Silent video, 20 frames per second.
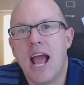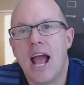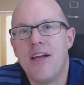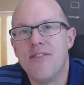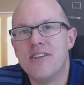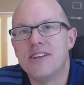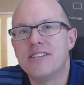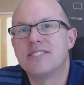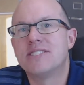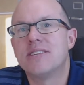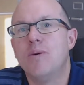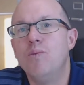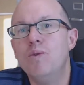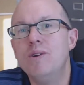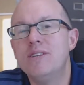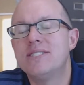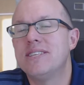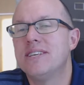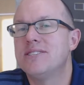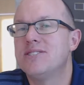And then
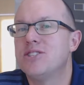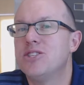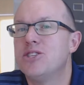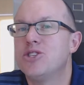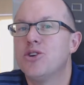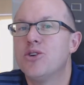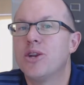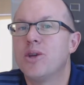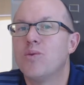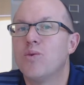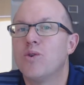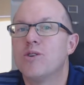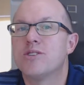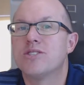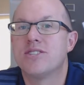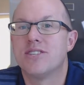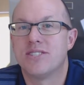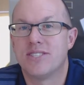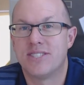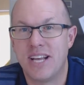someone says the dirty word
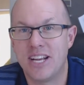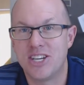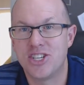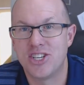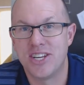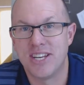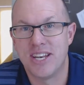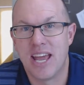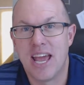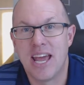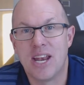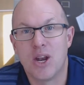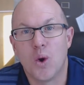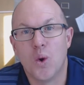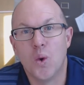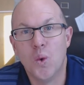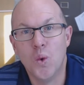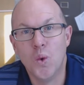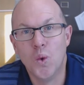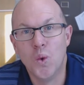secession, and
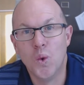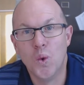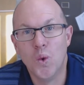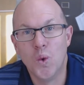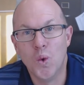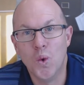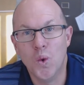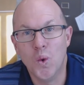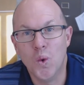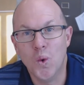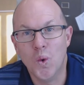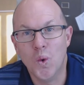ooh,